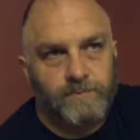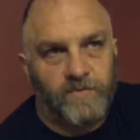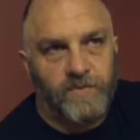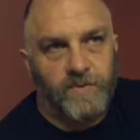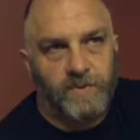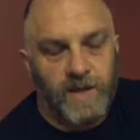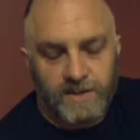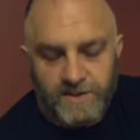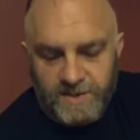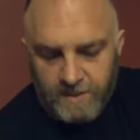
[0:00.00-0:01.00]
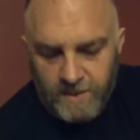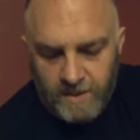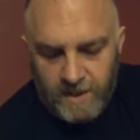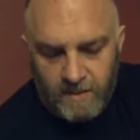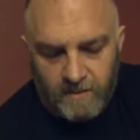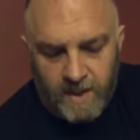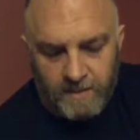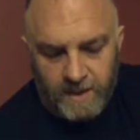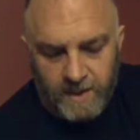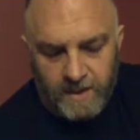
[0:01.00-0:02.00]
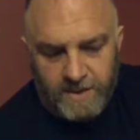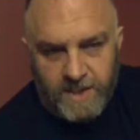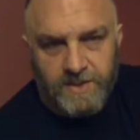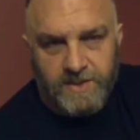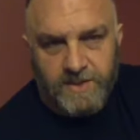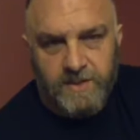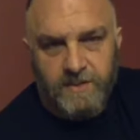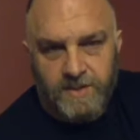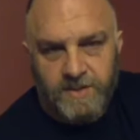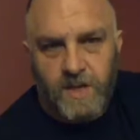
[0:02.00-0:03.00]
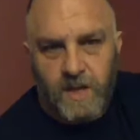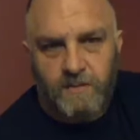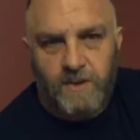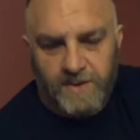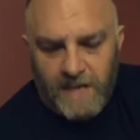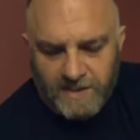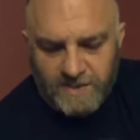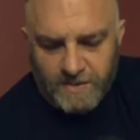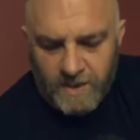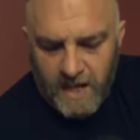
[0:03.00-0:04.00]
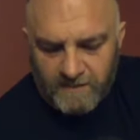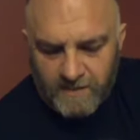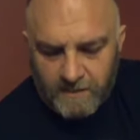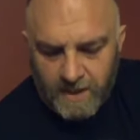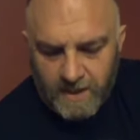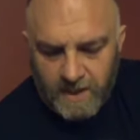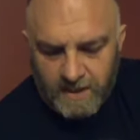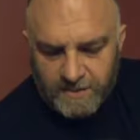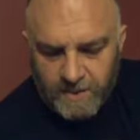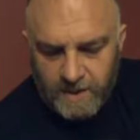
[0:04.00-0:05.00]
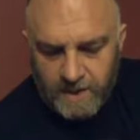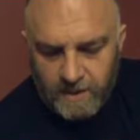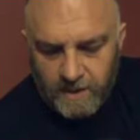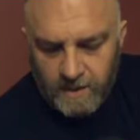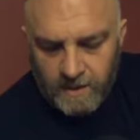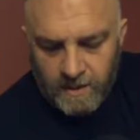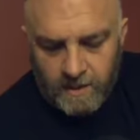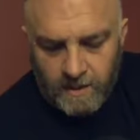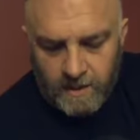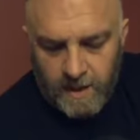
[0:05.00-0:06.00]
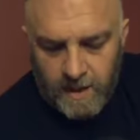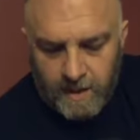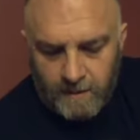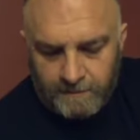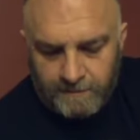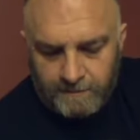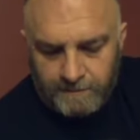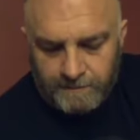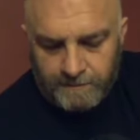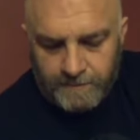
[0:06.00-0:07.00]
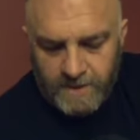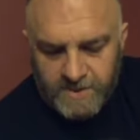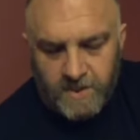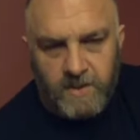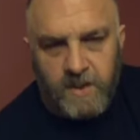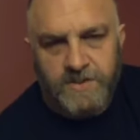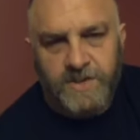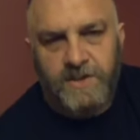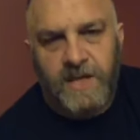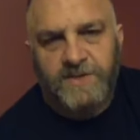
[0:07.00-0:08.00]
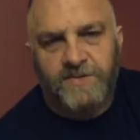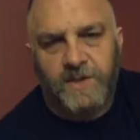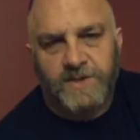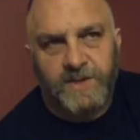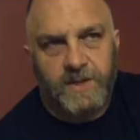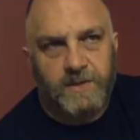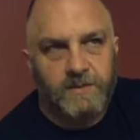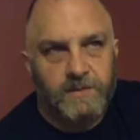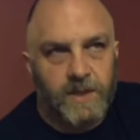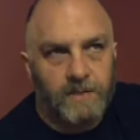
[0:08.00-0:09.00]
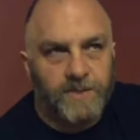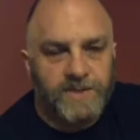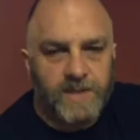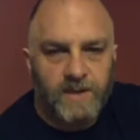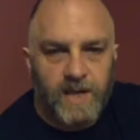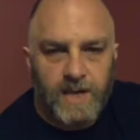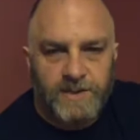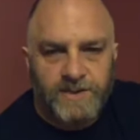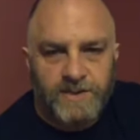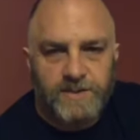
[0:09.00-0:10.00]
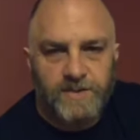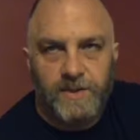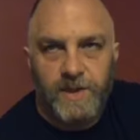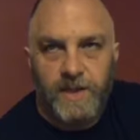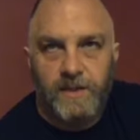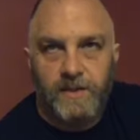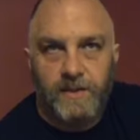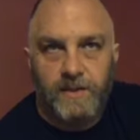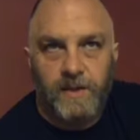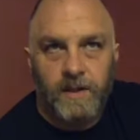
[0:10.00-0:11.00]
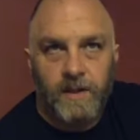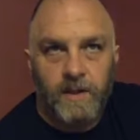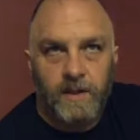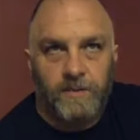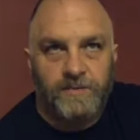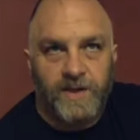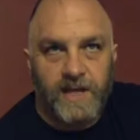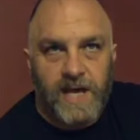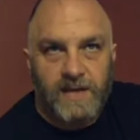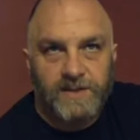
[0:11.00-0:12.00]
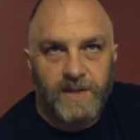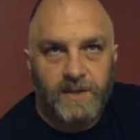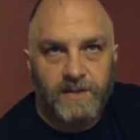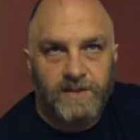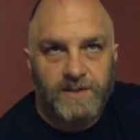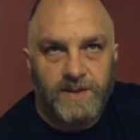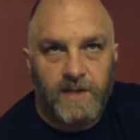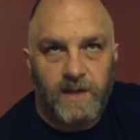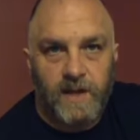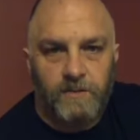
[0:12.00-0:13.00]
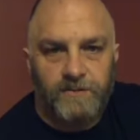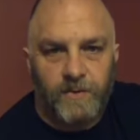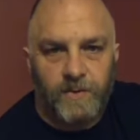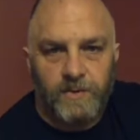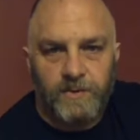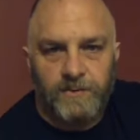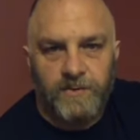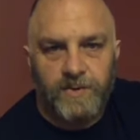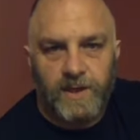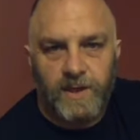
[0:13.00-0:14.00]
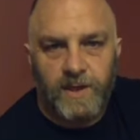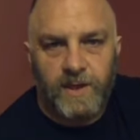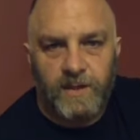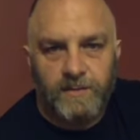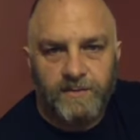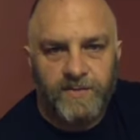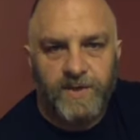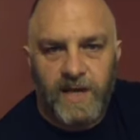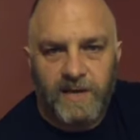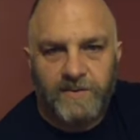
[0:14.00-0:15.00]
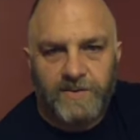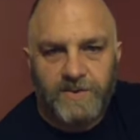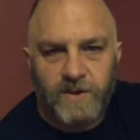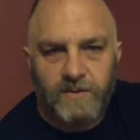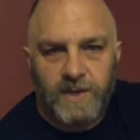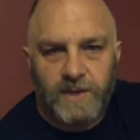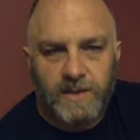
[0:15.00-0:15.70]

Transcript: Relentless community. I want him to get a chance to talk about that. So we're going to have him on next week. So in closing, thanks for listening. I appreciate you guys tuning in, and hopefully the content is helpful for the average strongman.